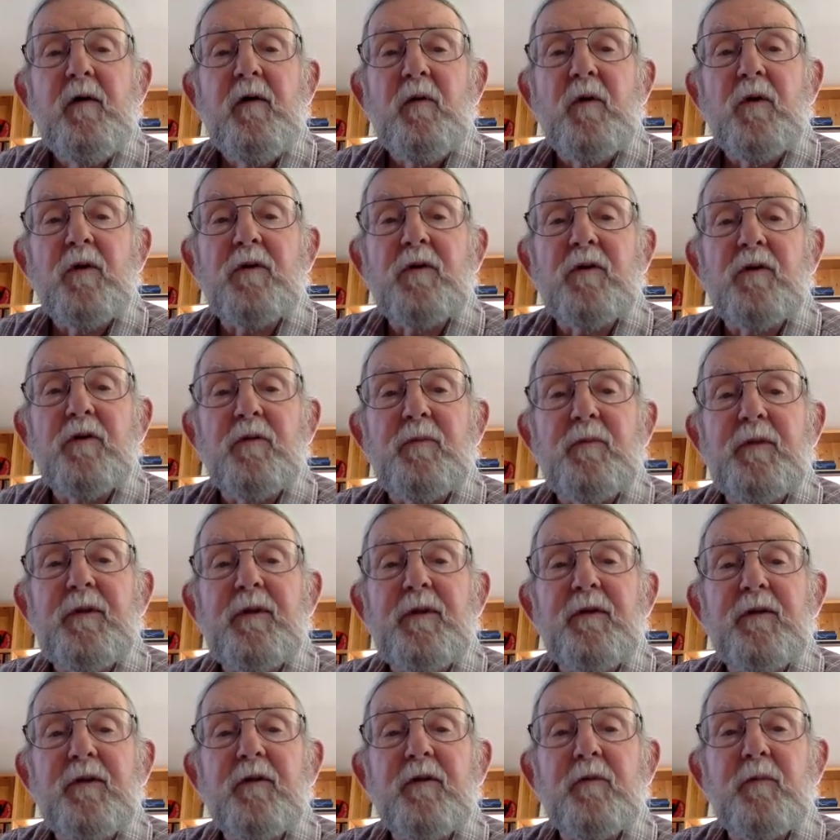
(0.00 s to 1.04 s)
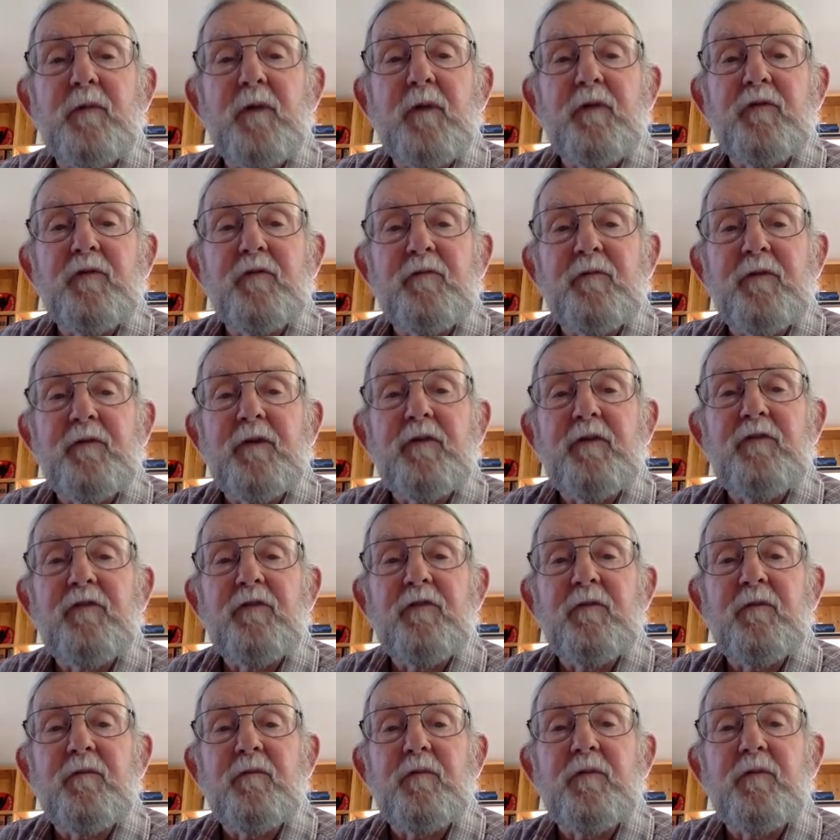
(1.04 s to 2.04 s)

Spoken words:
what could be their reservation,